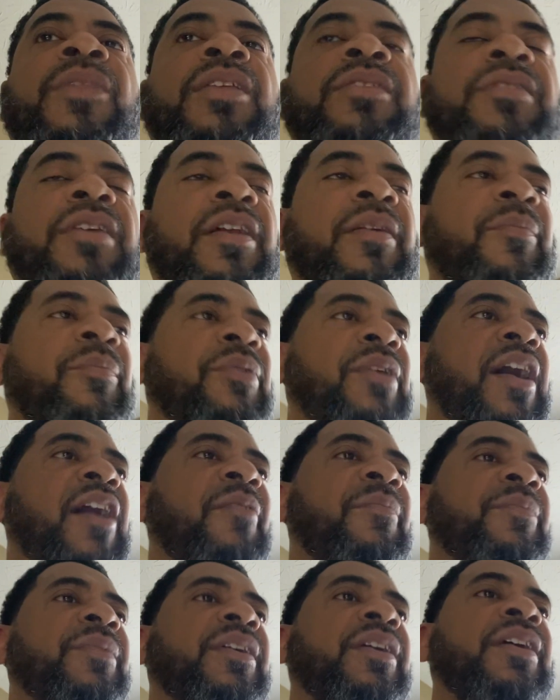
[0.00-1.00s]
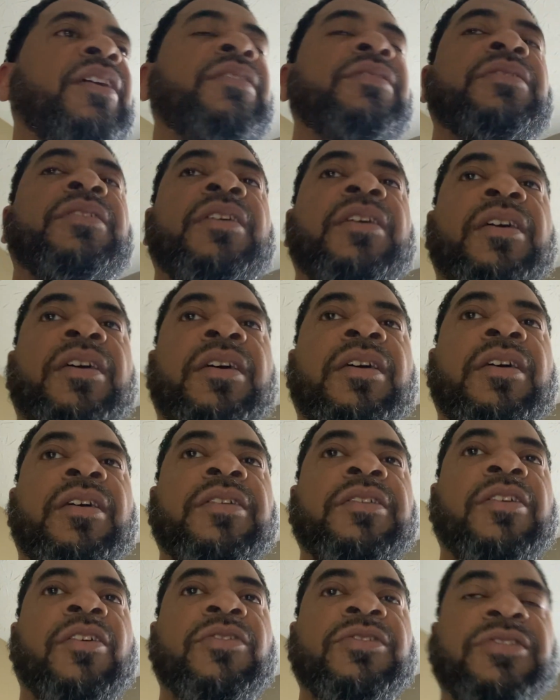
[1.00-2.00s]
Now the problem is,
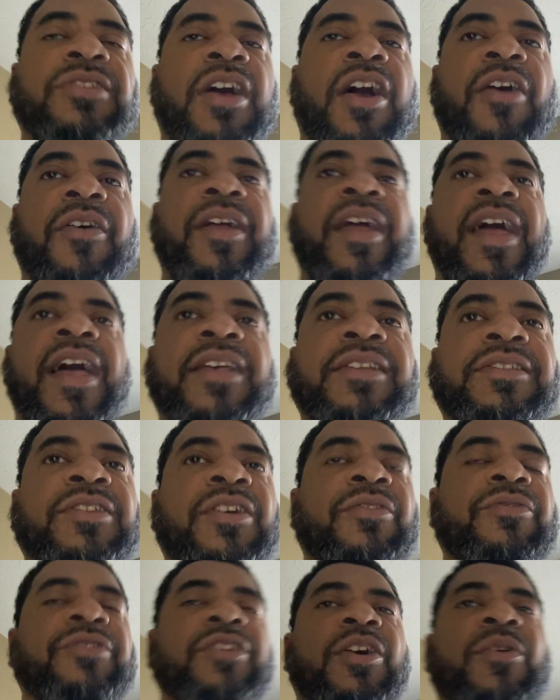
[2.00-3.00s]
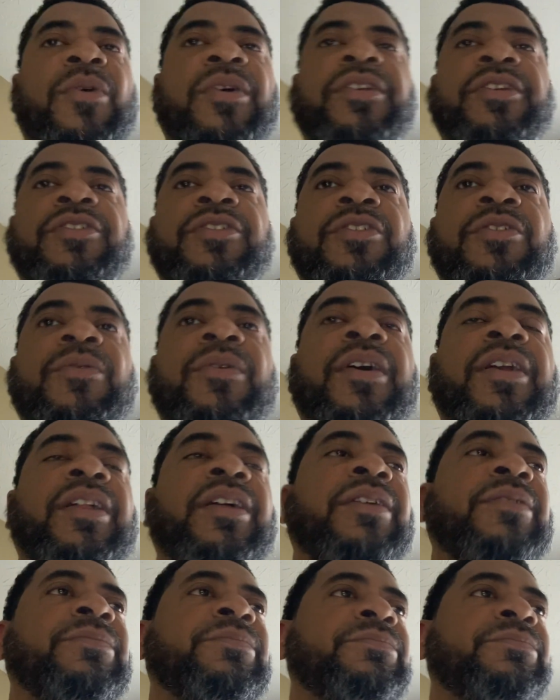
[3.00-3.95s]
your sorry ass don't know what to do with it.